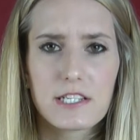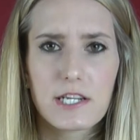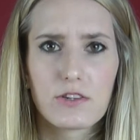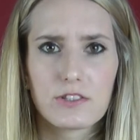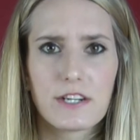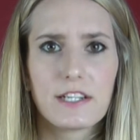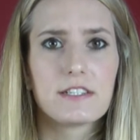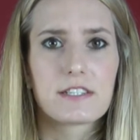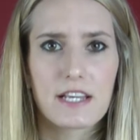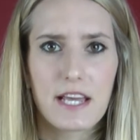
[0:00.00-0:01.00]
see Andre and
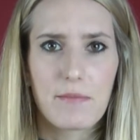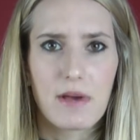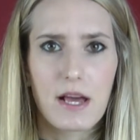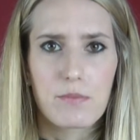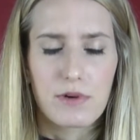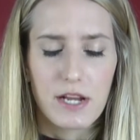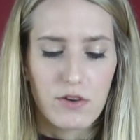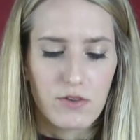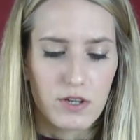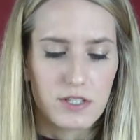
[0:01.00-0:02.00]
his team at Brent
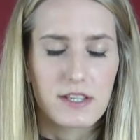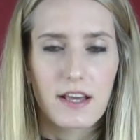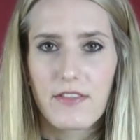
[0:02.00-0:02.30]
Cross,